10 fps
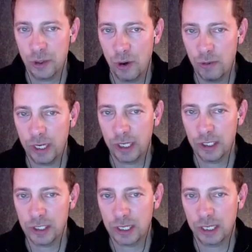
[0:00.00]
or we
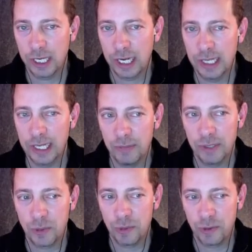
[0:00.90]
could just click on the
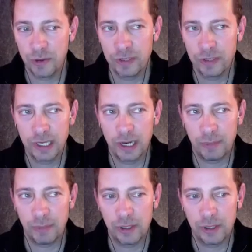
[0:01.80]
image we previously had
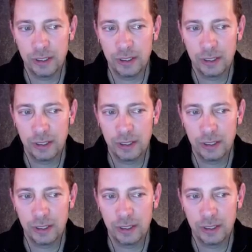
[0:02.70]
uploaded